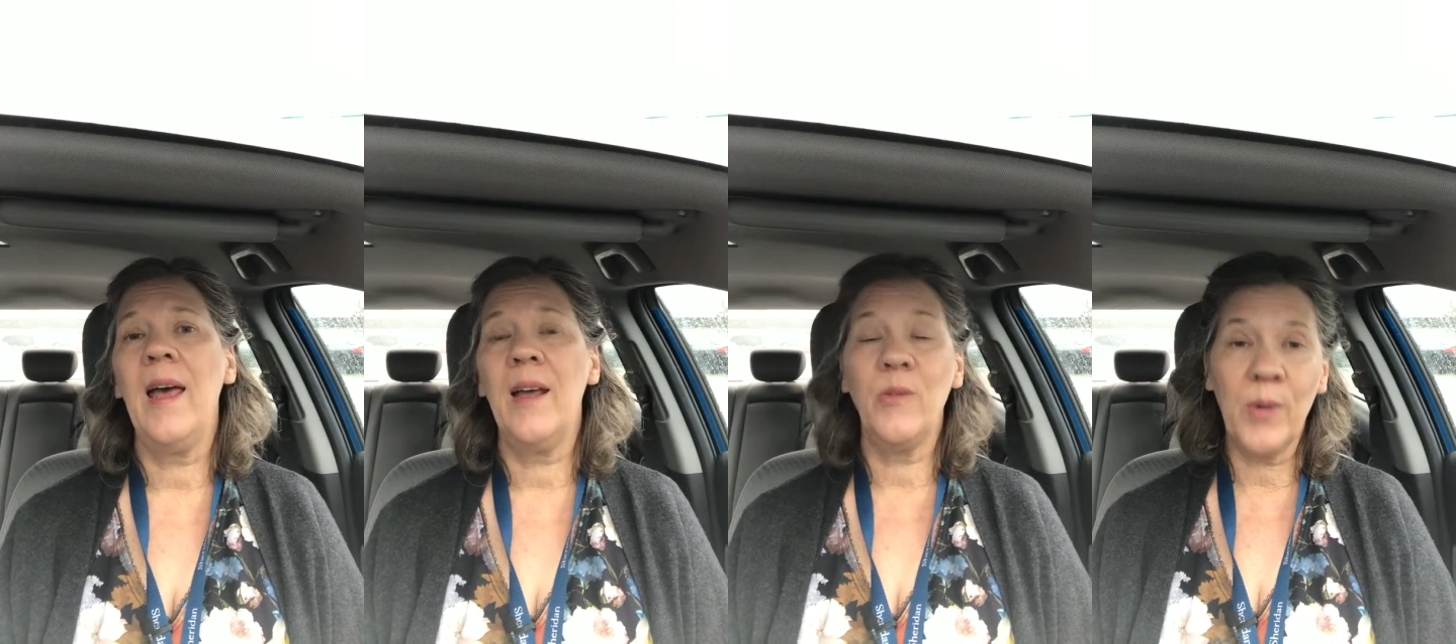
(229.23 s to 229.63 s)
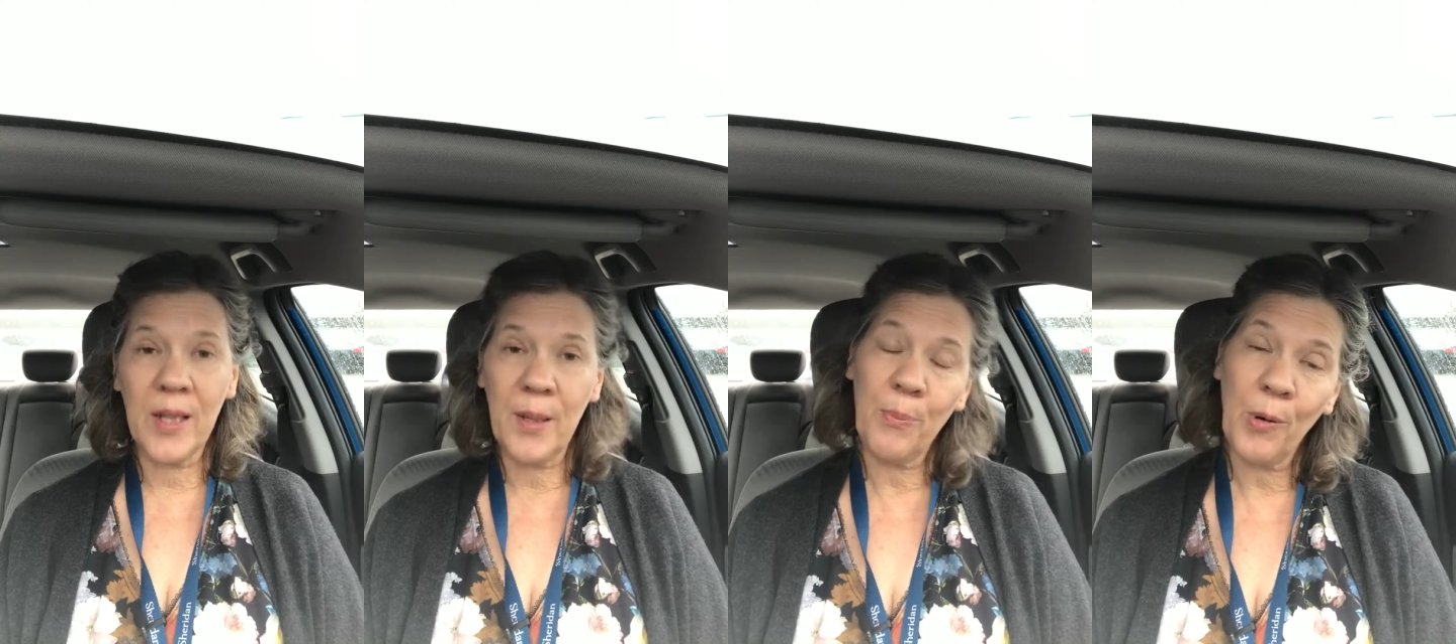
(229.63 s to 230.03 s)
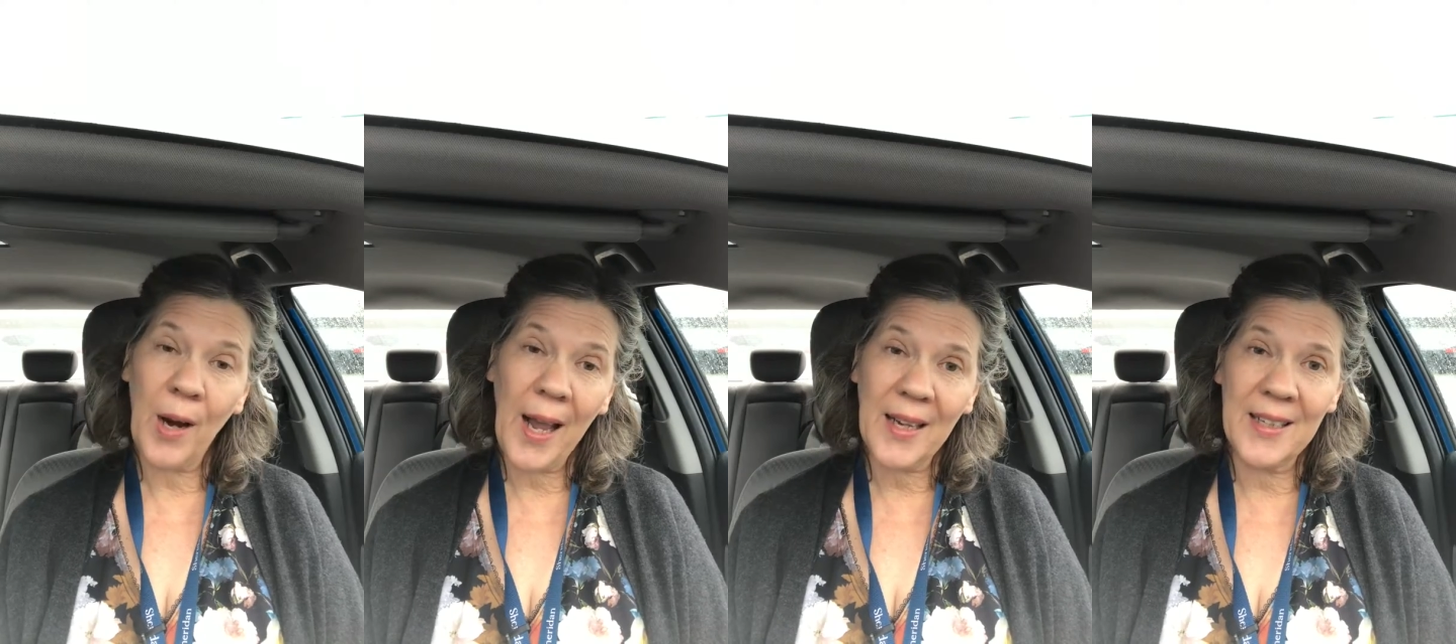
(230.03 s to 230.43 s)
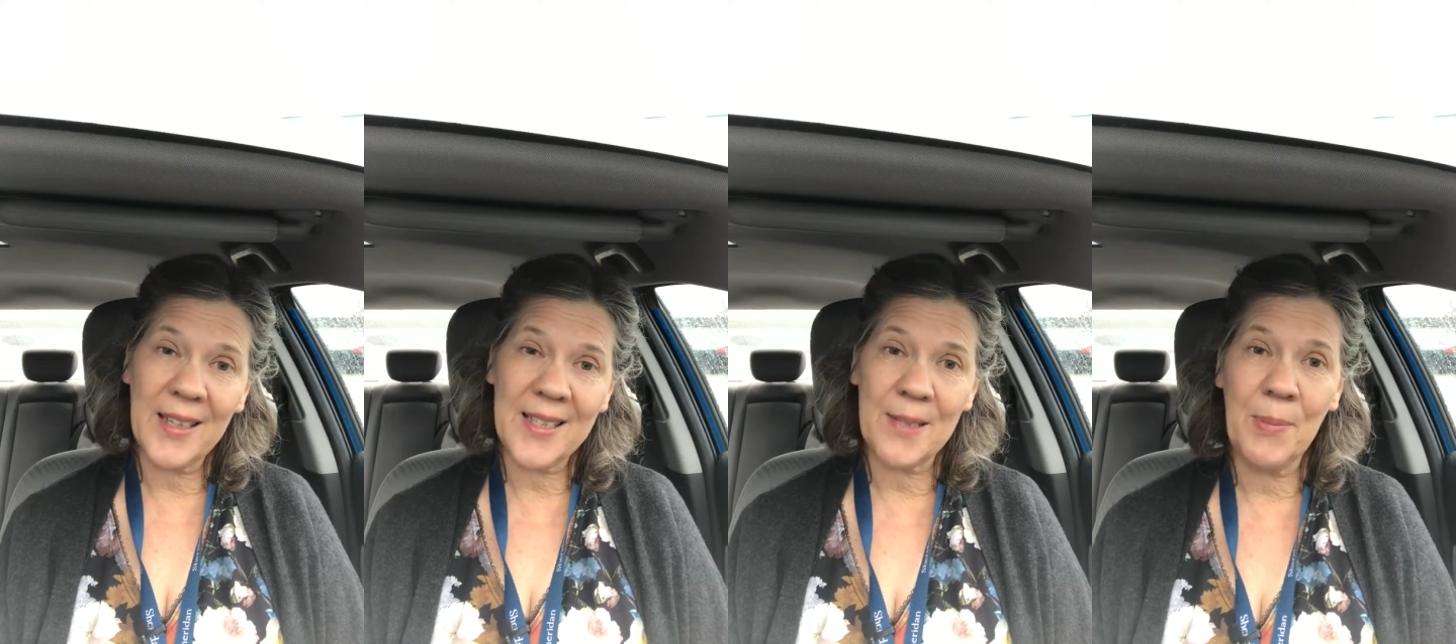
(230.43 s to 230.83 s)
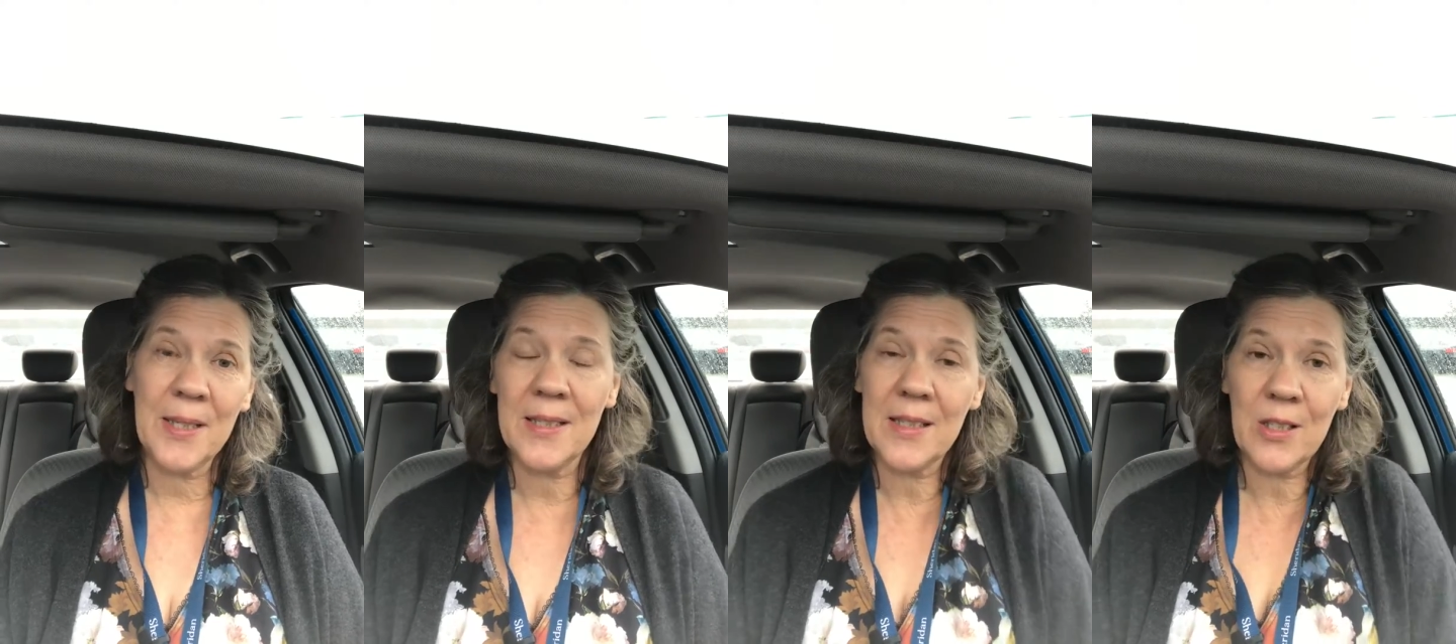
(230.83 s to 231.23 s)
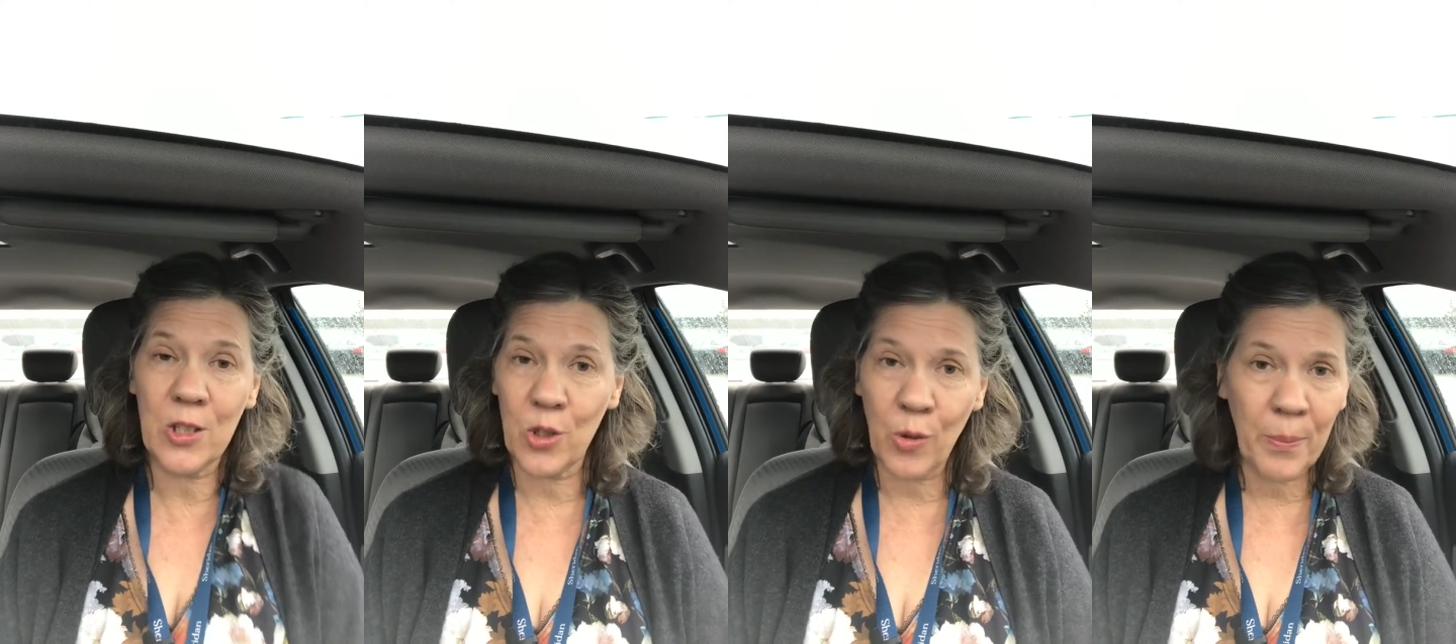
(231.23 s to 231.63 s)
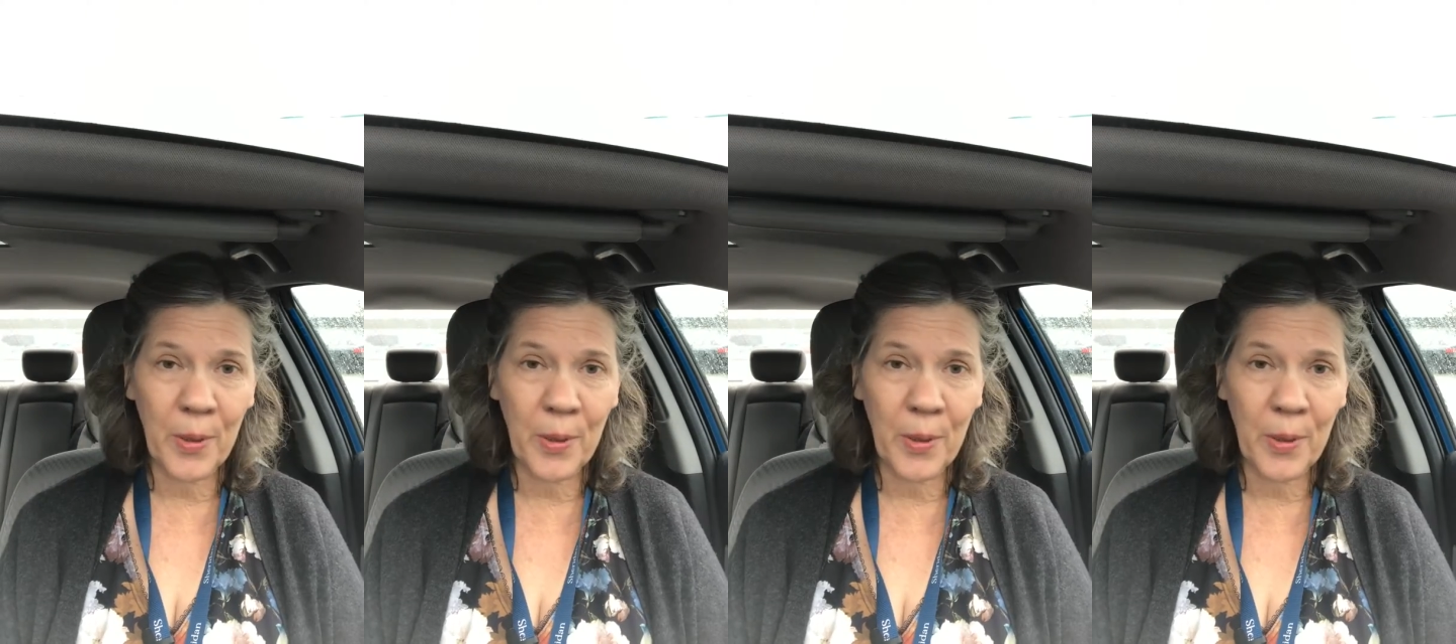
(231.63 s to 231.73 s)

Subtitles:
and really practice, because it's a short